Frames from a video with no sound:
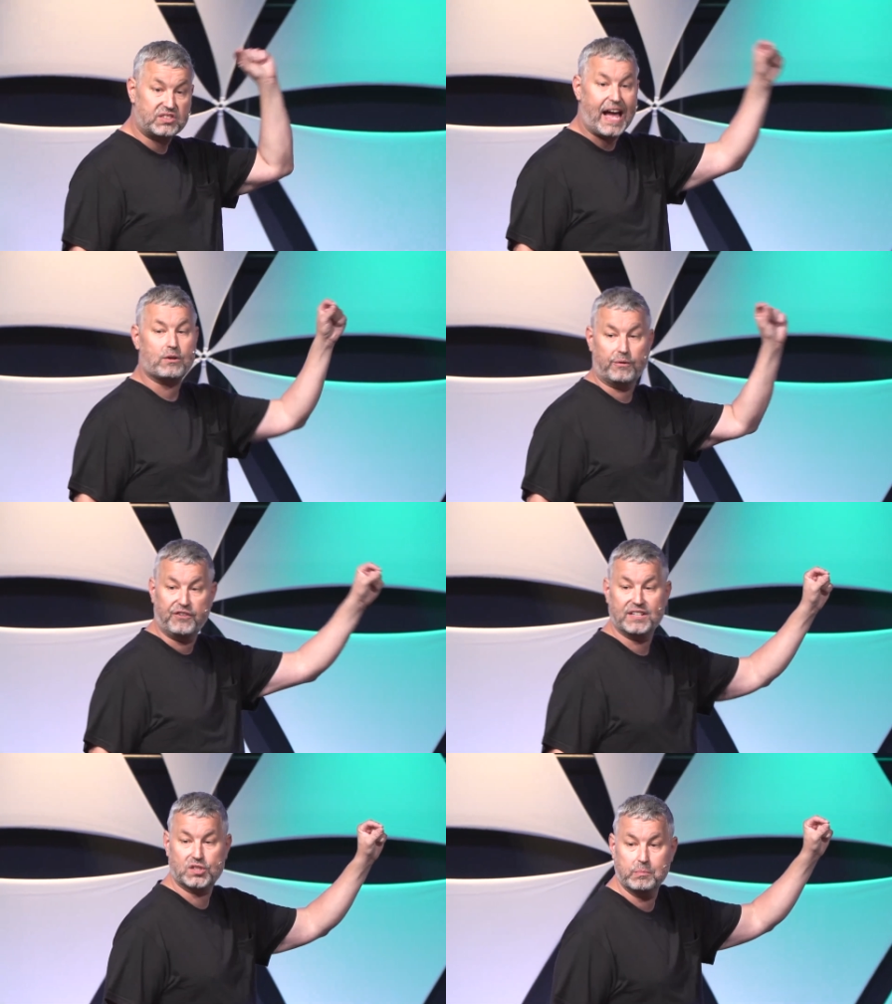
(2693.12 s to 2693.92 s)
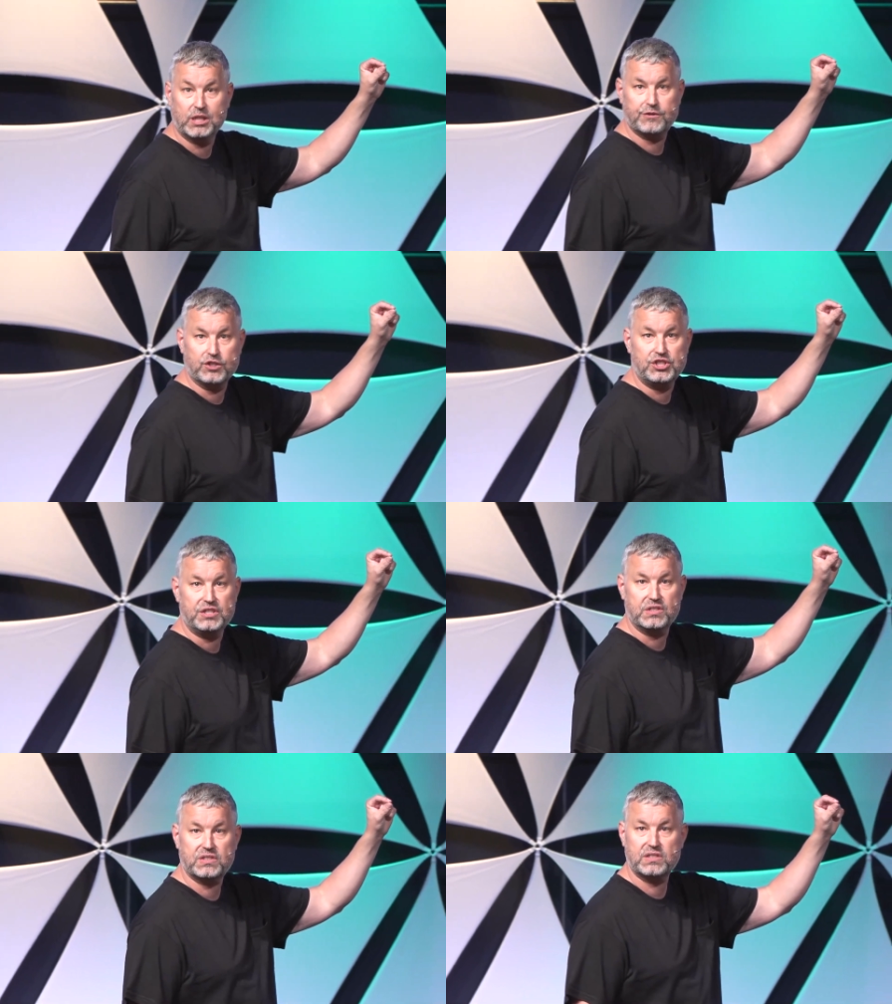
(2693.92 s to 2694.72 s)
to sacrifice so much for
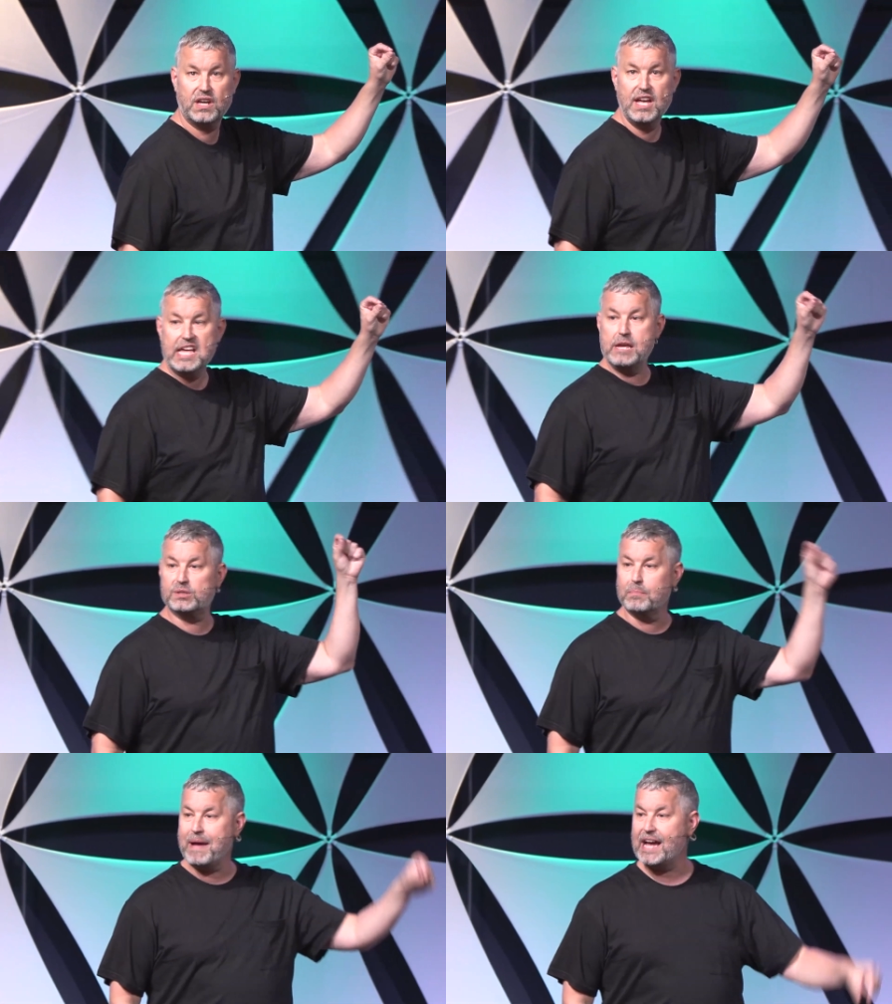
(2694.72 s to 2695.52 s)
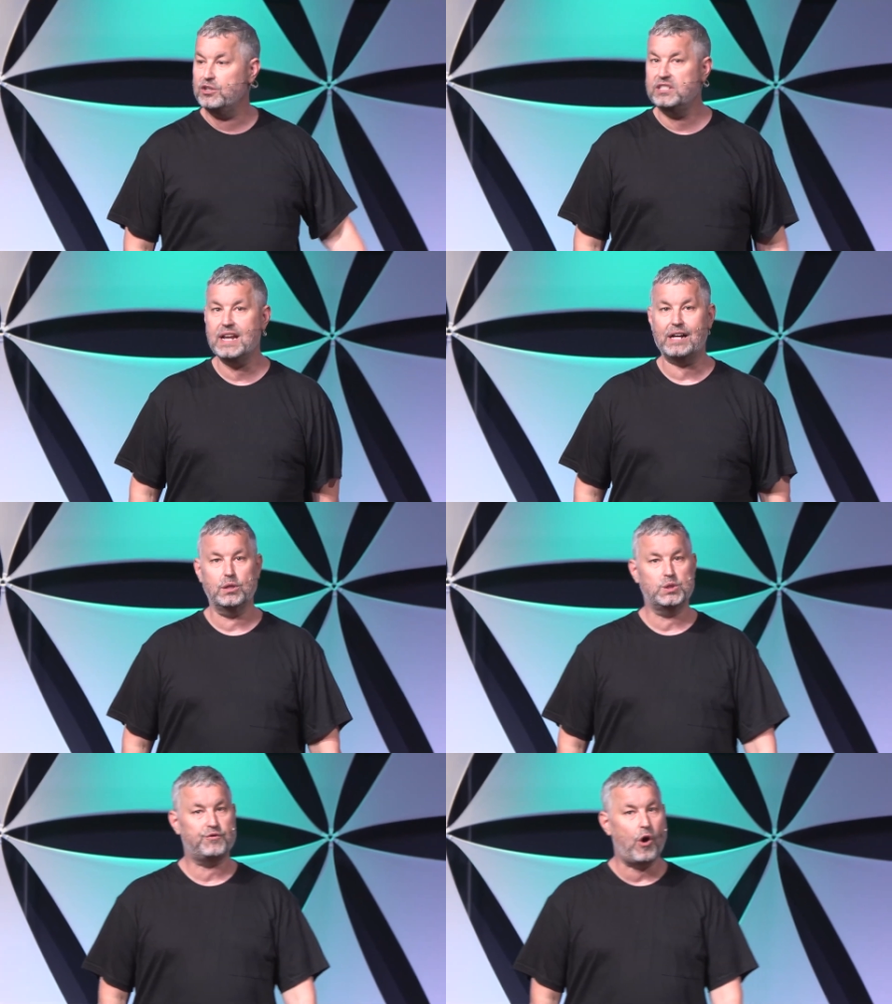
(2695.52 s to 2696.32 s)
Jesus. He was a man who did
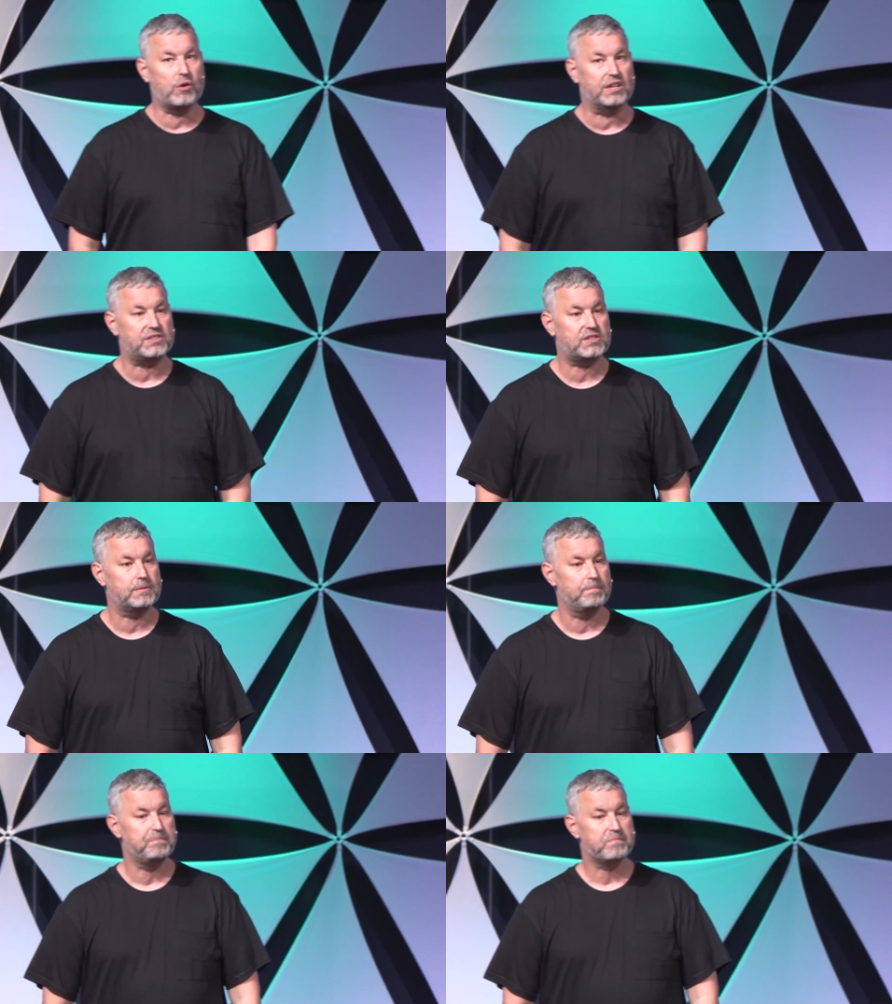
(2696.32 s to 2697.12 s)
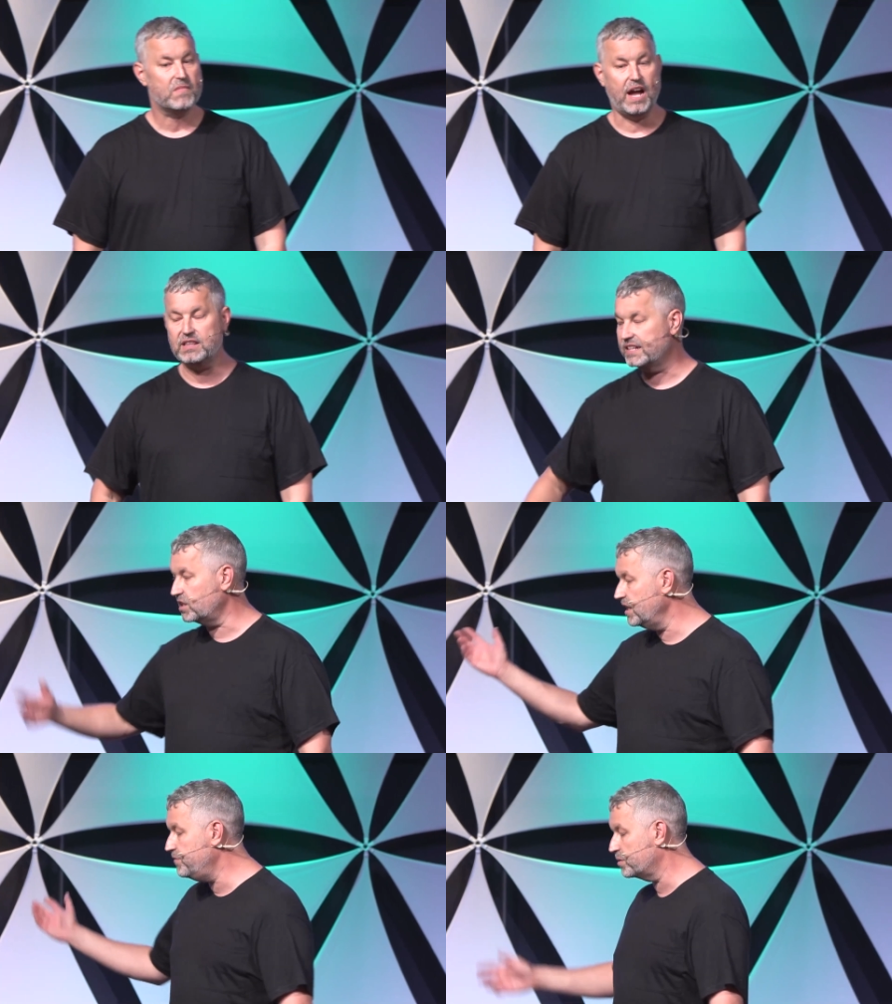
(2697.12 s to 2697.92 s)
not lose focus. I'd like
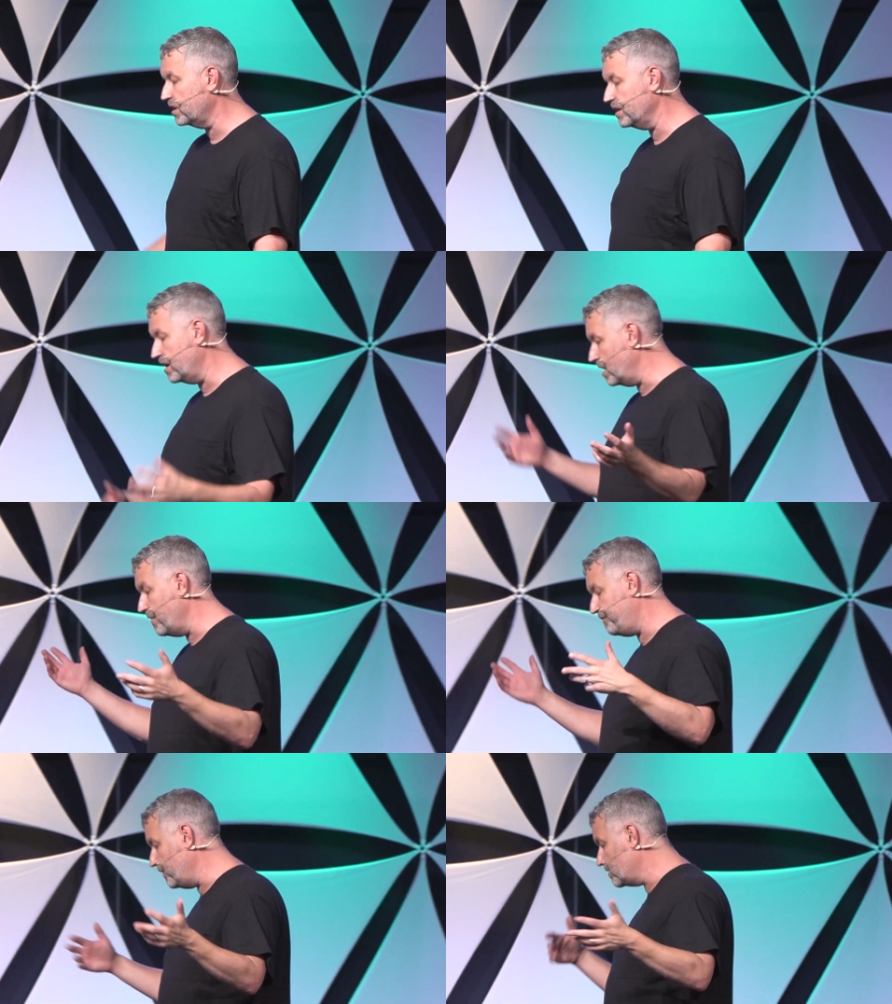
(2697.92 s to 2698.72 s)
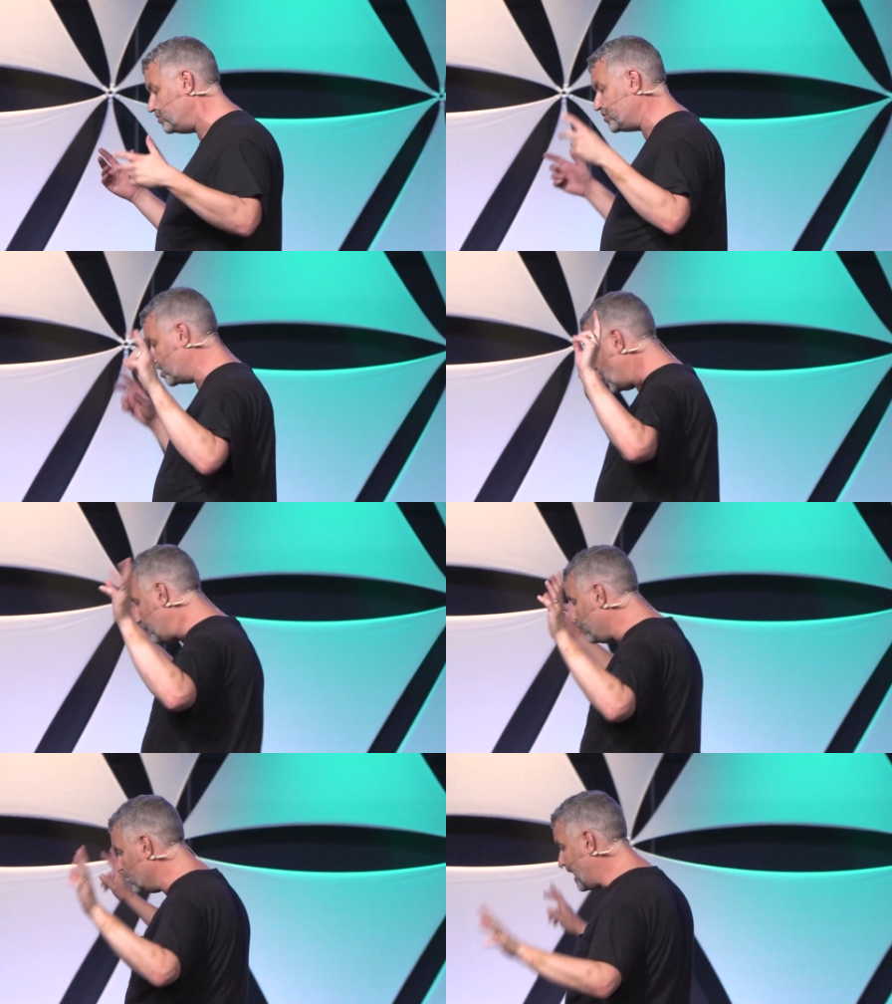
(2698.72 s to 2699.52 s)
to leave you with a, a, just a
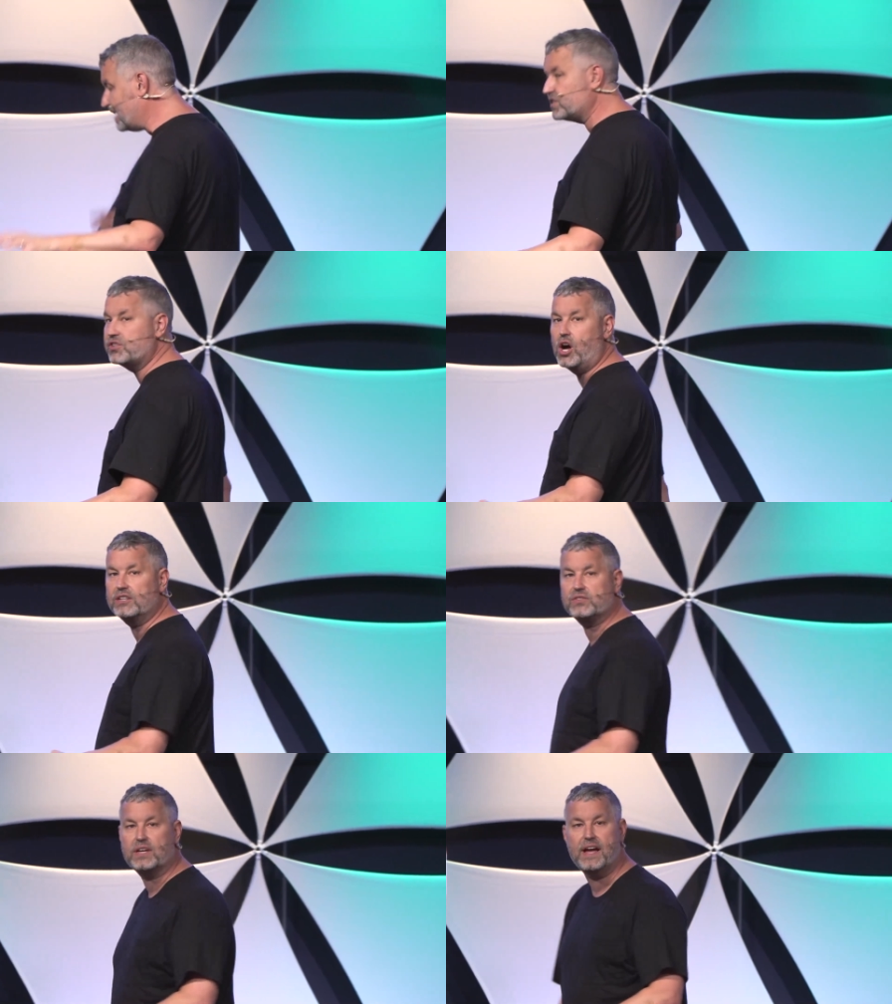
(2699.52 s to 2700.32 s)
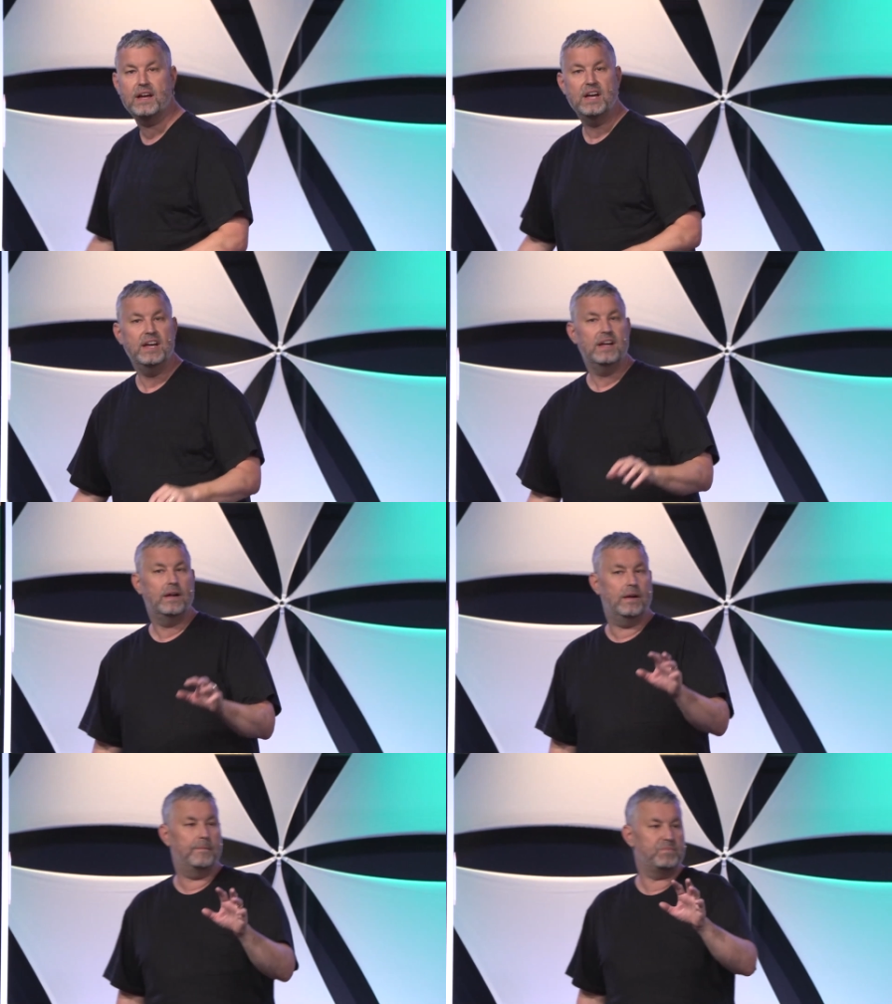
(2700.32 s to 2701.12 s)
couple last thoughts, okay?
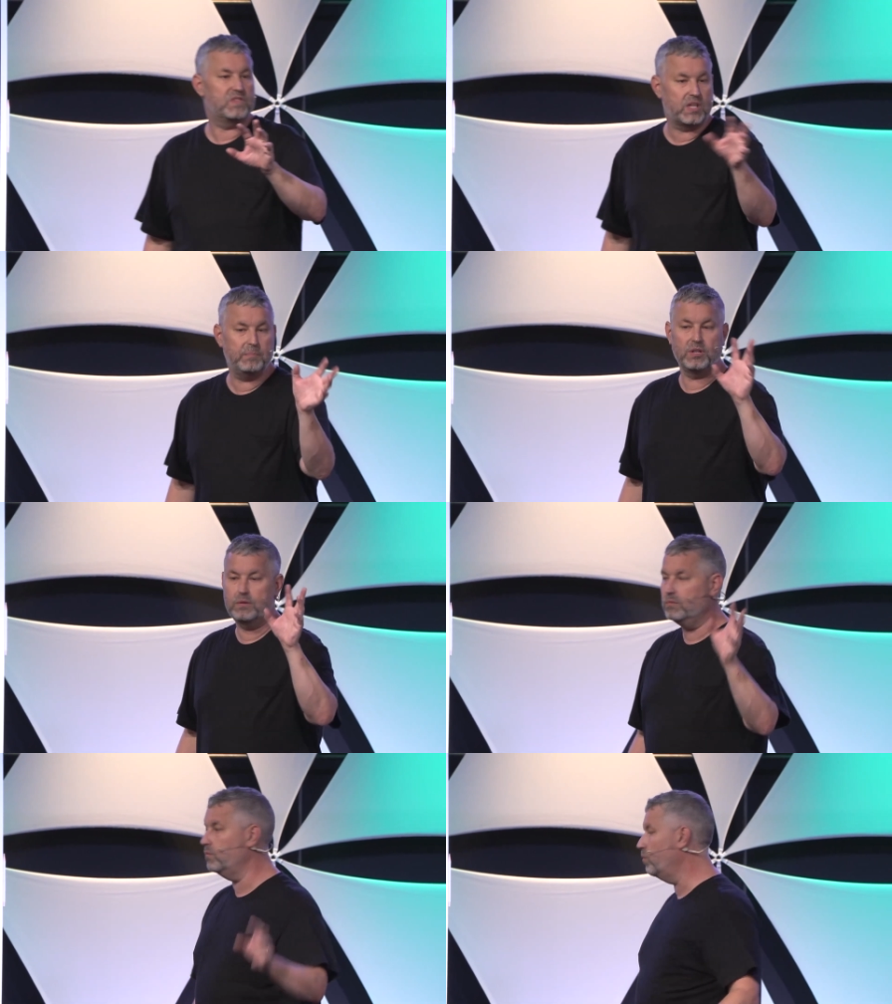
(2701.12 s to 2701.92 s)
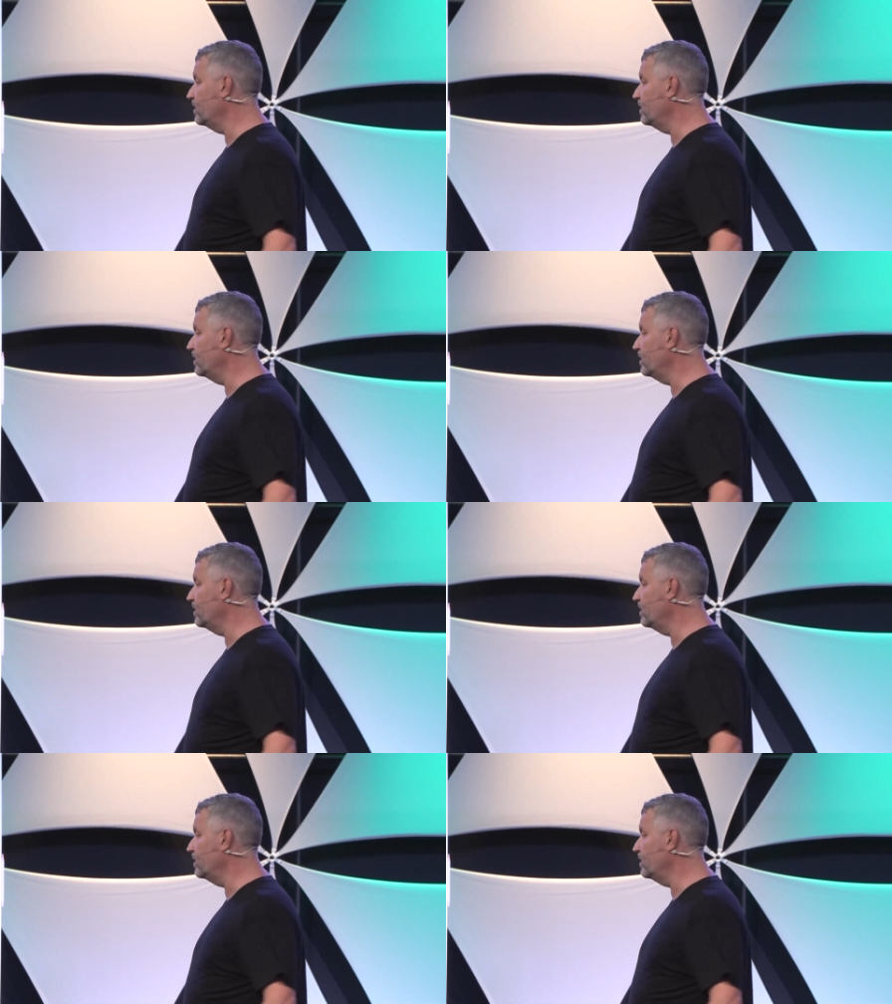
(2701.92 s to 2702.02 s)
Uh, someone